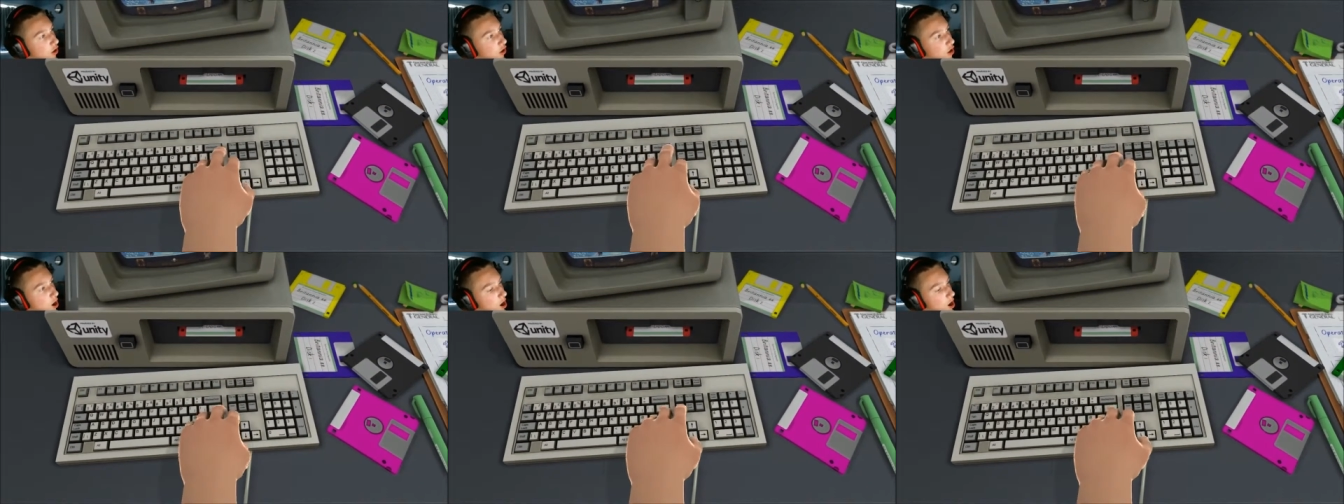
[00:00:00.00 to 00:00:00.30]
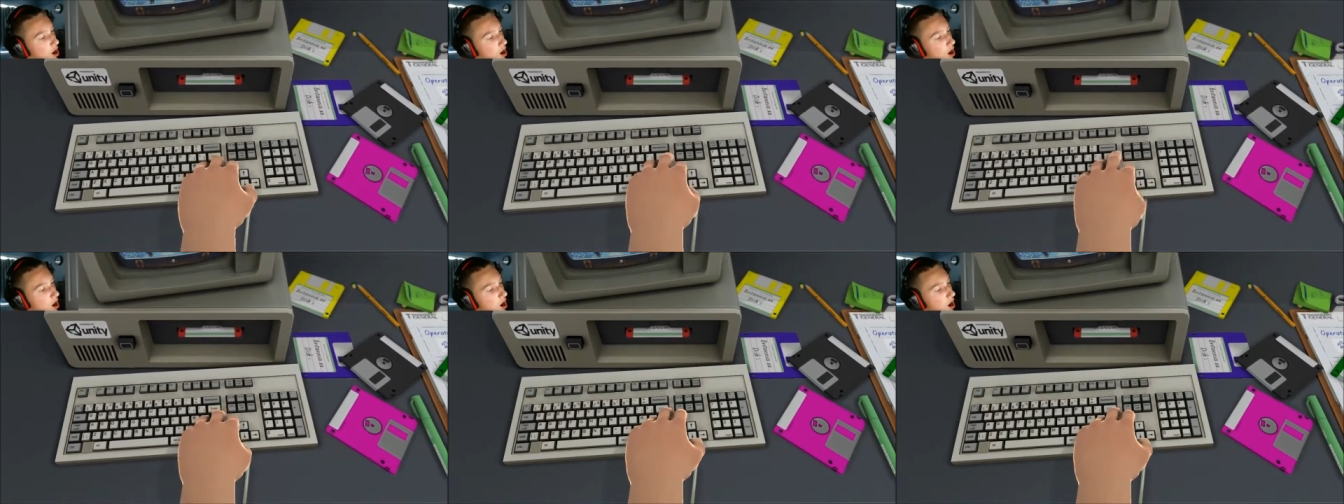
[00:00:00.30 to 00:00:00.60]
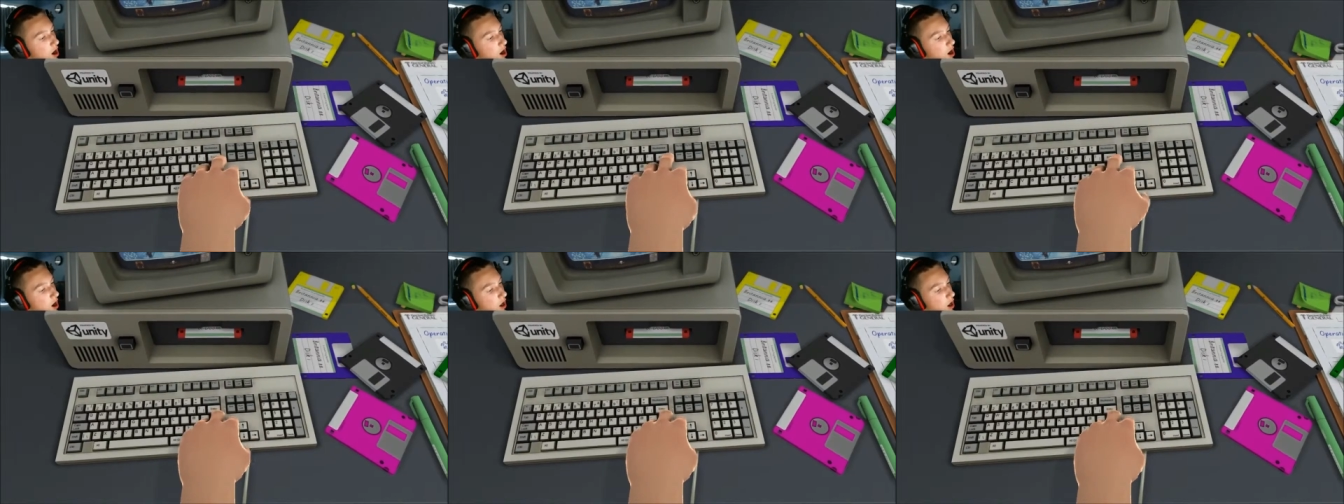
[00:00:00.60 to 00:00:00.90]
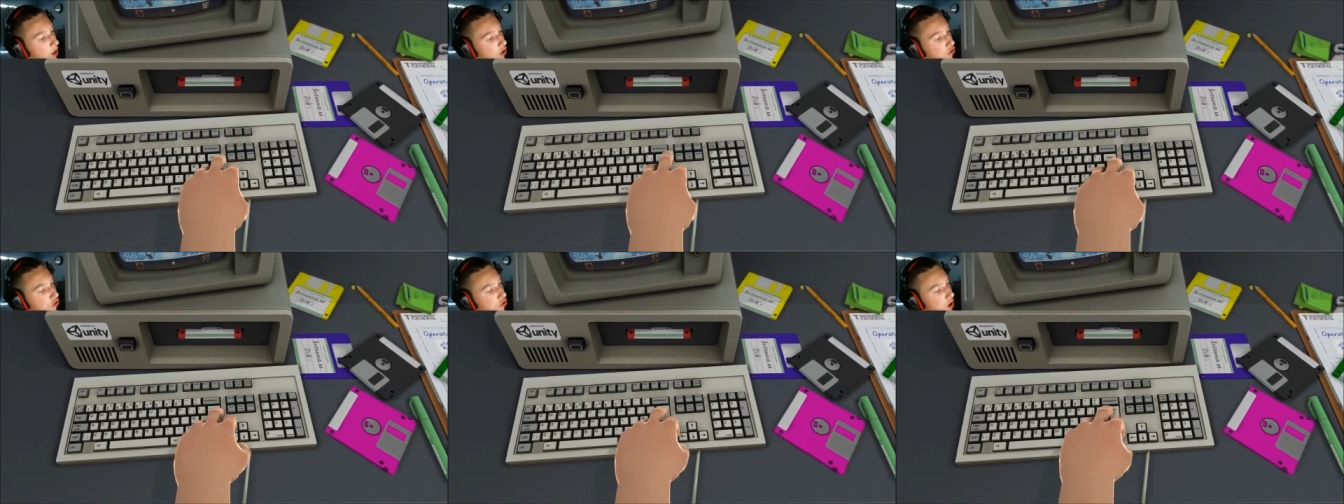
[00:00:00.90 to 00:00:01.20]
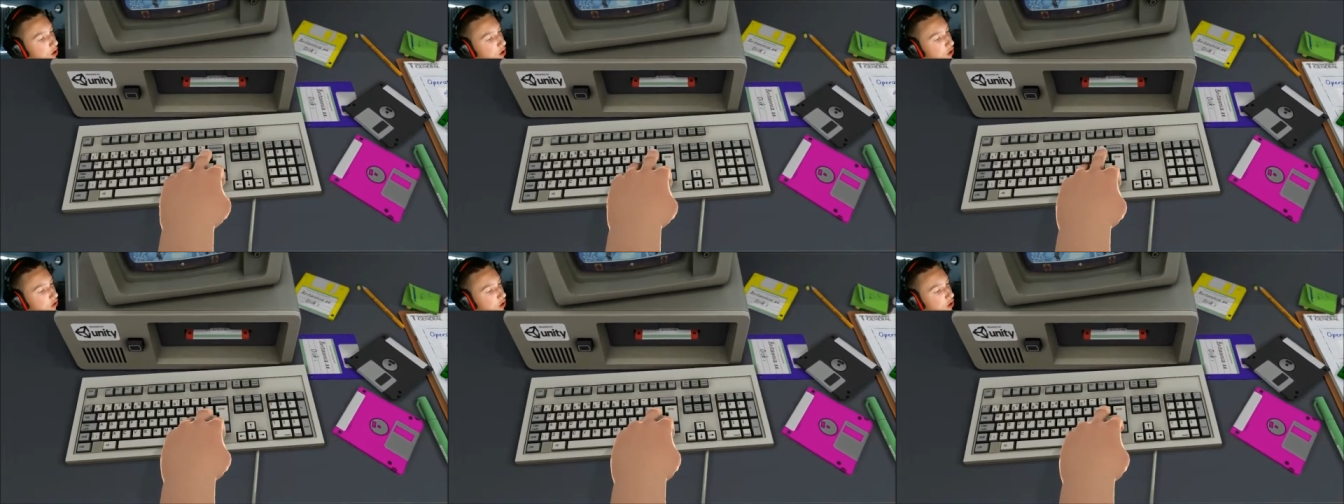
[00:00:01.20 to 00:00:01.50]
Ah, let's
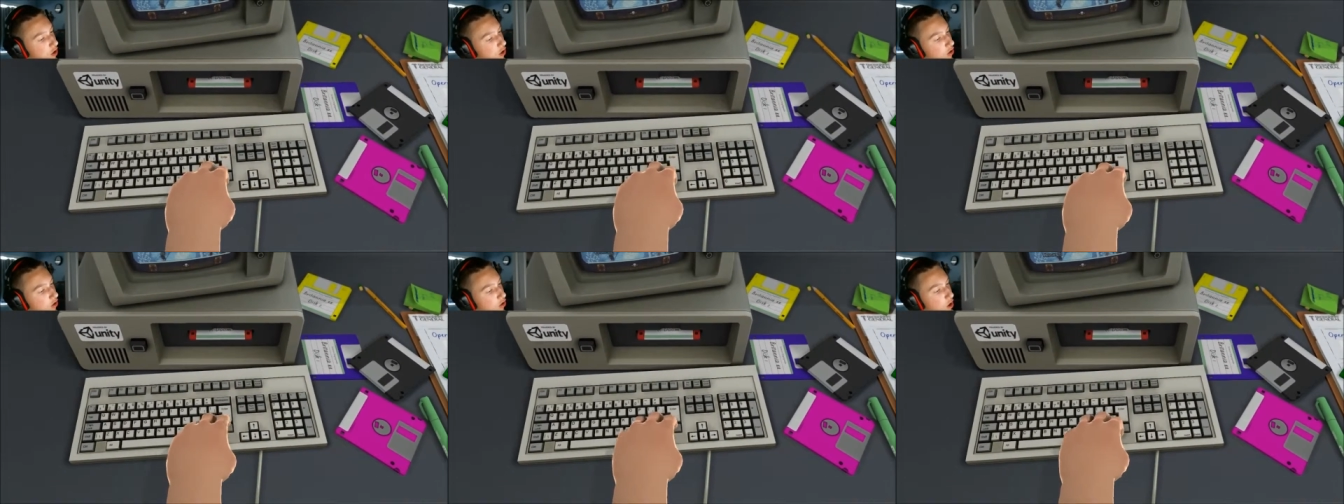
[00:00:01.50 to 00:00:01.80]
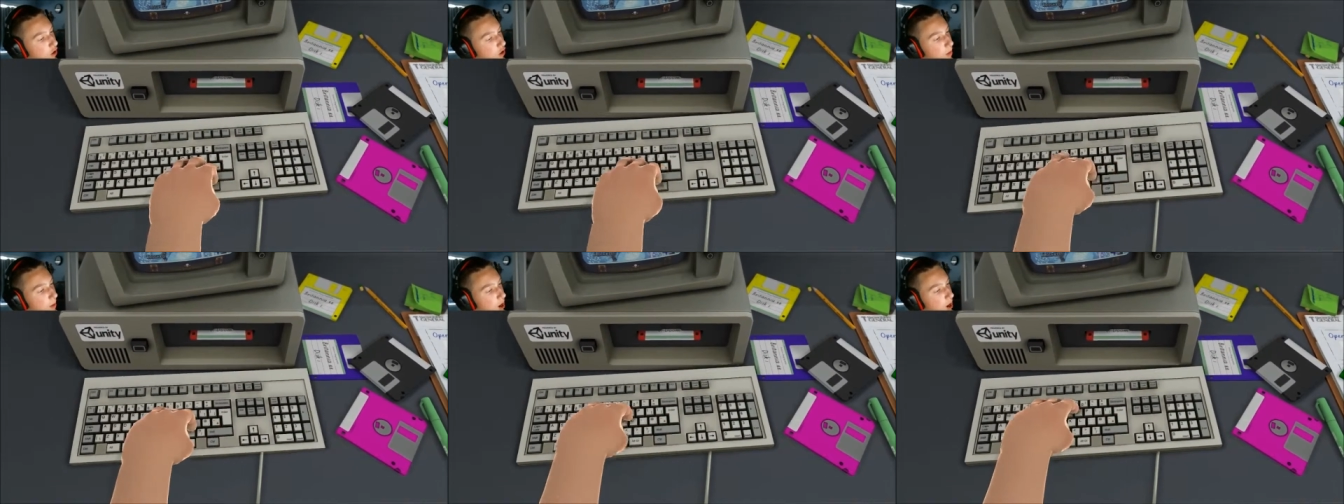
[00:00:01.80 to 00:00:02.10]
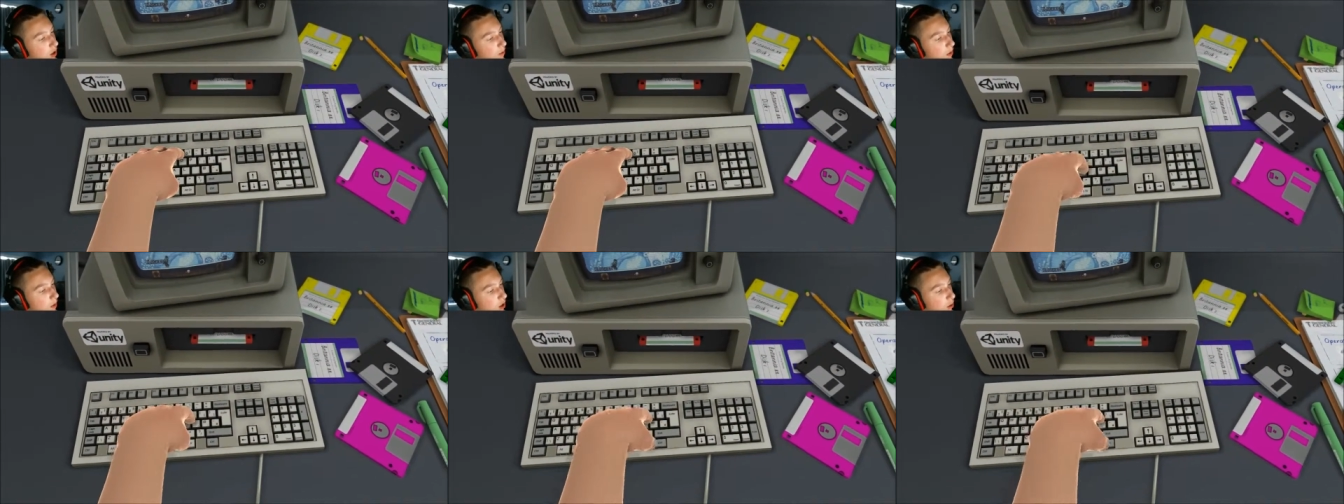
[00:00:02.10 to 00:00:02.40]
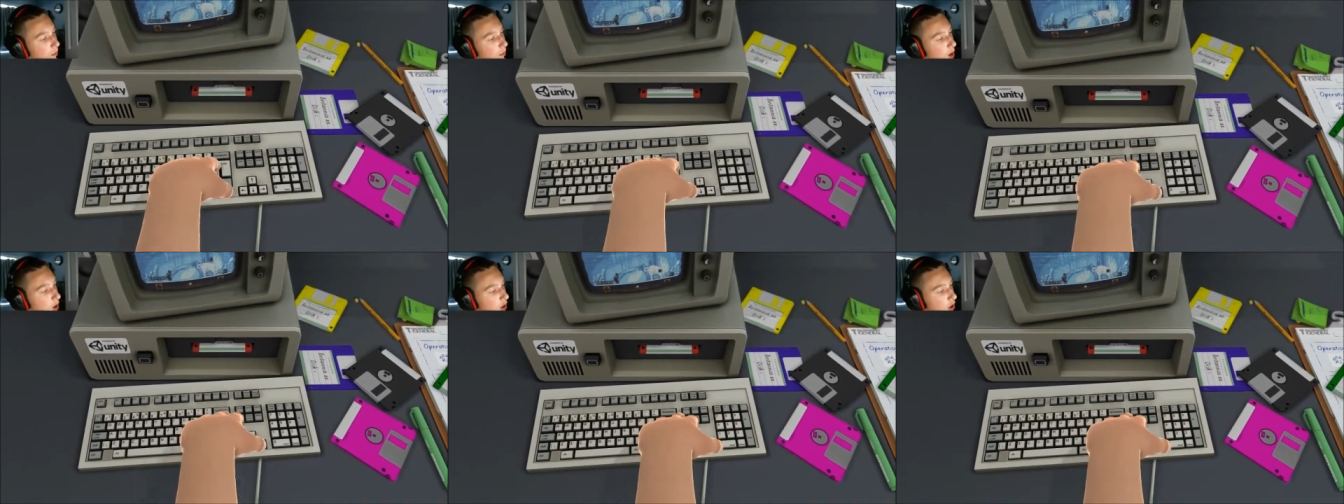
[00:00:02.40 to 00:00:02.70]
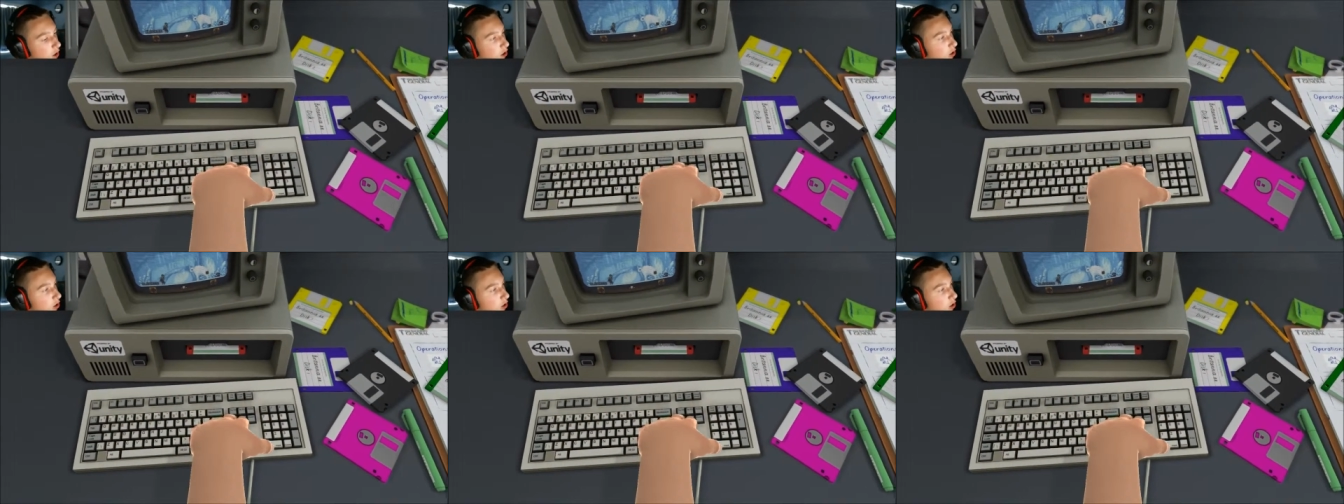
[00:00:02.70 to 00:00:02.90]
go, let's go, let's go. Come on, come on, come on.